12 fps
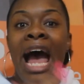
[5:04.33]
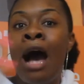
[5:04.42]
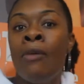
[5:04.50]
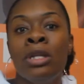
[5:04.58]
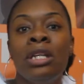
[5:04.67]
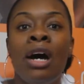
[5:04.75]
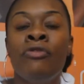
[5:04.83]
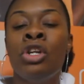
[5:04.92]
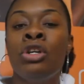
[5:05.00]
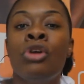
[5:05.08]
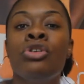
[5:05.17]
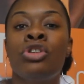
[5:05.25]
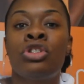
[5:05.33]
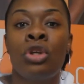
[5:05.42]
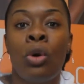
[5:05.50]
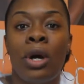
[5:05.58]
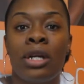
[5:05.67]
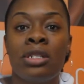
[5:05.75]
I would love to know your
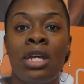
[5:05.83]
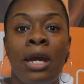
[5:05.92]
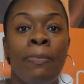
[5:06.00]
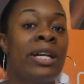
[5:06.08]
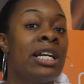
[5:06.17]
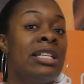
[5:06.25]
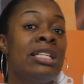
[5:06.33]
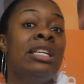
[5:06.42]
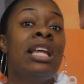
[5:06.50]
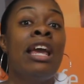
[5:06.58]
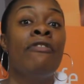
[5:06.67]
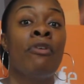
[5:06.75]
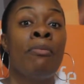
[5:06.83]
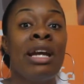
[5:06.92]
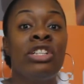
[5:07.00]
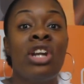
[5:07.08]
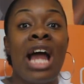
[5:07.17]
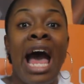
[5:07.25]
source because this is the
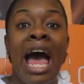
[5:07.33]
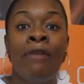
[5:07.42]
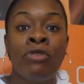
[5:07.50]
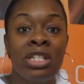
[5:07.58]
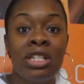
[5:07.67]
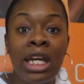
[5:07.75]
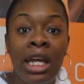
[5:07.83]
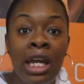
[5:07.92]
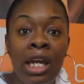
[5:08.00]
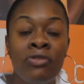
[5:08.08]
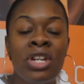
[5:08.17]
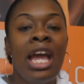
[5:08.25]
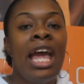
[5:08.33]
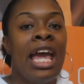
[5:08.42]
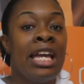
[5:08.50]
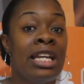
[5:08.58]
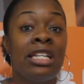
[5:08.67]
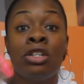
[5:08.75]
information I received
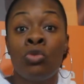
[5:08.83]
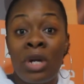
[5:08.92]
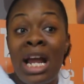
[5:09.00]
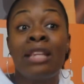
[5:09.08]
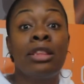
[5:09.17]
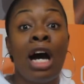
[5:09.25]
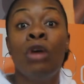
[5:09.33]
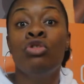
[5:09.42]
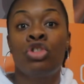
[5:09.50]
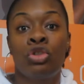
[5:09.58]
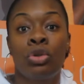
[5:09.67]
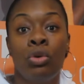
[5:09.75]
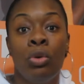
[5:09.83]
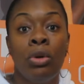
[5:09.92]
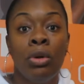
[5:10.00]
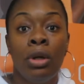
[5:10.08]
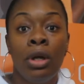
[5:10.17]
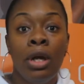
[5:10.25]
and this is what I thought was true.
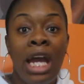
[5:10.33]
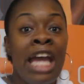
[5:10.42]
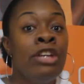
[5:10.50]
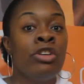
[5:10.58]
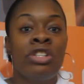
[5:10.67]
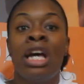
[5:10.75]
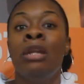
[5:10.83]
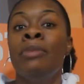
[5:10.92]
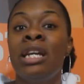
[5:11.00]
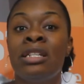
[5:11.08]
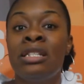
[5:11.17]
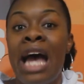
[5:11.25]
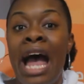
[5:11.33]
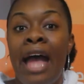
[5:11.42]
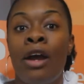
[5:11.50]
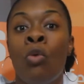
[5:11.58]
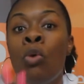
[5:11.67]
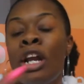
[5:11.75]
And you're telling me it's not.
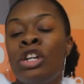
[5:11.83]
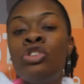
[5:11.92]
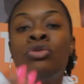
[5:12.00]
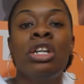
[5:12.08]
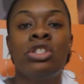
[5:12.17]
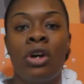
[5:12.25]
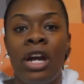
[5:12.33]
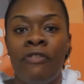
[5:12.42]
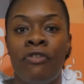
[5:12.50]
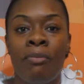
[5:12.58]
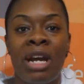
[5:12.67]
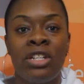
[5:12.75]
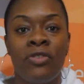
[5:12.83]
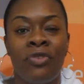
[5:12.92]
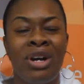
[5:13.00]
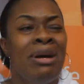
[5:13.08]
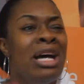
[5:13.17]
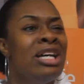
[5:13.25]
Where did you get your information from?